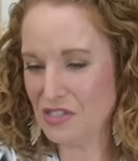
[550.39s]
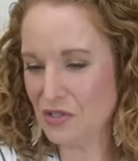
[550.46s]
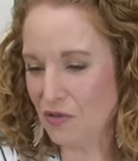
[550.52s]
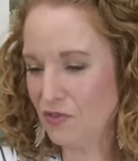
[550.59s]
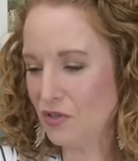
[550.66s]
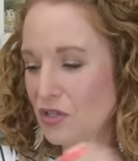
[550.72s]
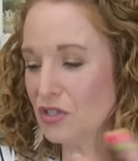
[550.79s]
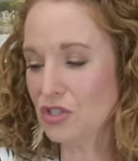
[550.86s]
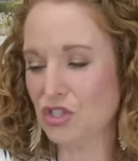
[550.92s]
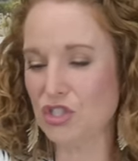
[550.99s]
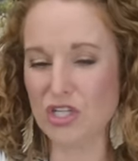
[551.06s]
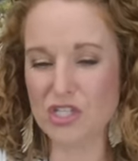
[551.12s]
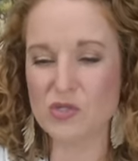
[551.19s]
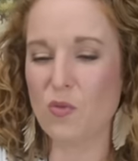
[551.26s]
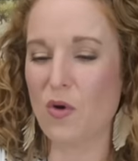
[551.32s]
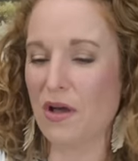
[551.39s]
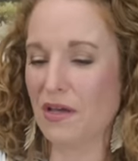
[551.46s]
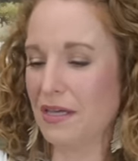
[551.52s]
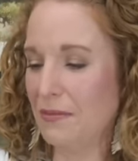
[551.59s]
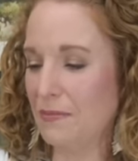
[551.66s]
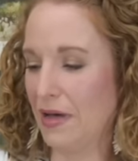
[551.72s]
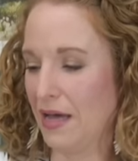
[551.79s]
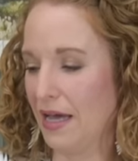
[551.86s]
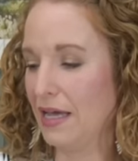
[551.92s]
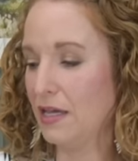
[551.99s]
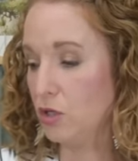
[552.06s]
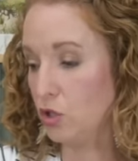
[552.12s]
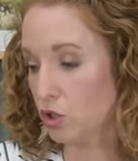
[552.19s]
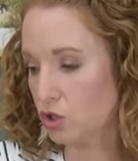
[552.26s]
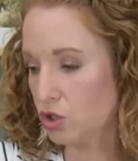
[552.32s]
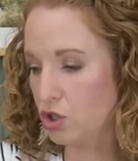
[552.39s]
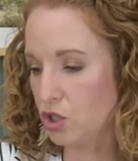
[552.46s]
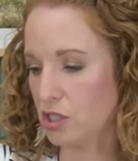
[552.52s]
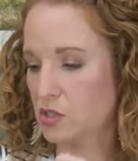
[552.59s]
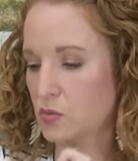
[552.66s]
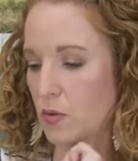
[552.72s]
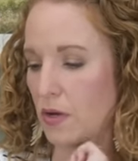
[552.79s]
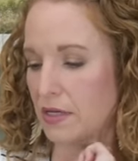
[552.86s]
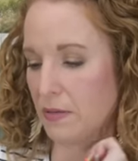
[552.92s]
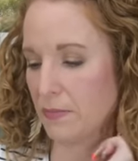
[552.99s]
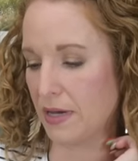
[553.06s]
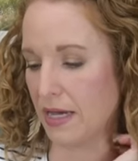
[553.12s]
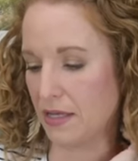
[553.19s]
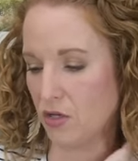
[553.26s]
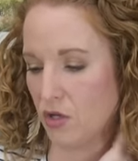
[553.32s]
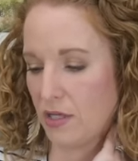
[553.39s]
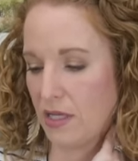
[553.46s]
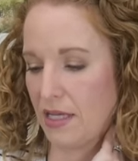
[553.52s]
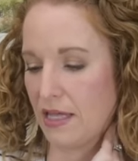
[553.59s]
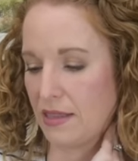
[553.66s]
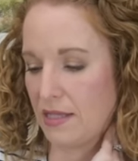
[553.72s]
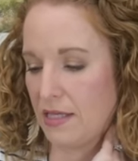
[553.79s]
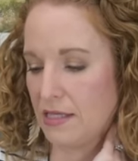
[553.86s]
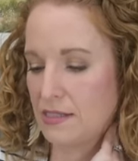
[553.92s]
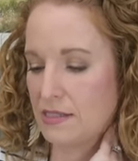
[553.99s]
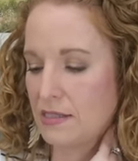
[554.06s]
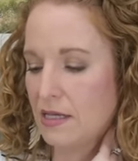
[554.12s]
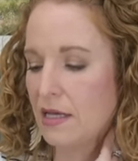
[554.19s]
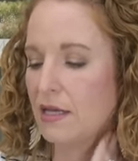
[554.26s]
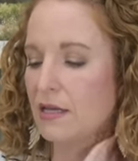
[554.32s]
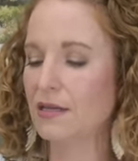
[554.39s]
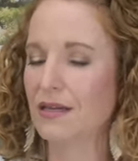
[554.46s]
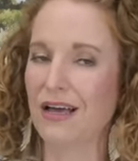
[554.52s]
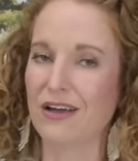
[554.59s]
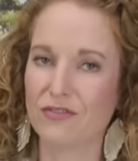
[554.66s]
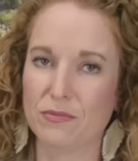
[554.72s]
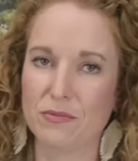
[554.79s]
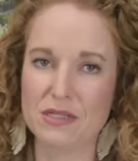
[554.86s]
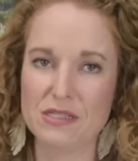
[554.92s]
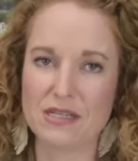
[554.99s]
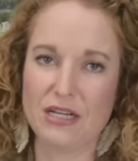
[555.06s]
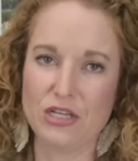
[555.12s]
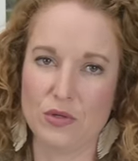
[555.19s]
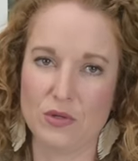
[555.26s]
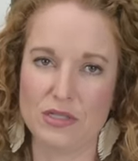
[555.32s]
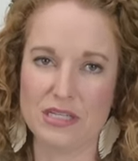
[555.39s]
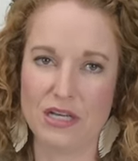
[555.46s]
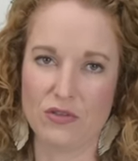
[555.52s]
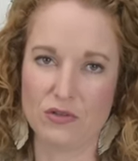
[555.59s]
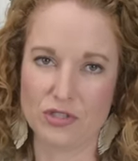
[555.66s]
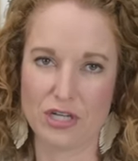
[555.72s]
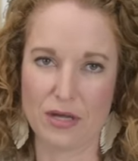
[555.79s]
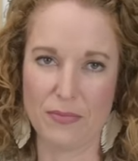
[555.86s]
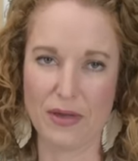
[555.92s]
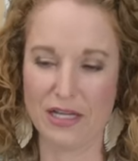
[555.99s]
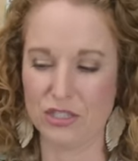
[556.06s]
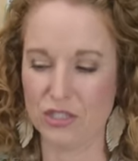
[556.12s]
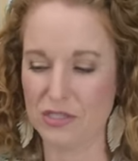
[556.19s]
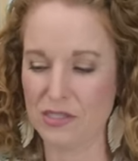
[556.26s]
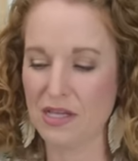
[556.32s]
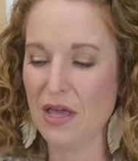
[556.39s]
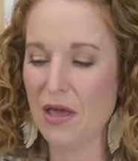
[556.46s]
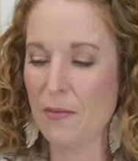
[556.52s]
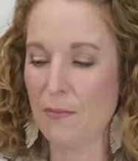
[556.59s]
So if you're just walking by, you're just walking by and looking at this, not from this side, you can tell there's not pages.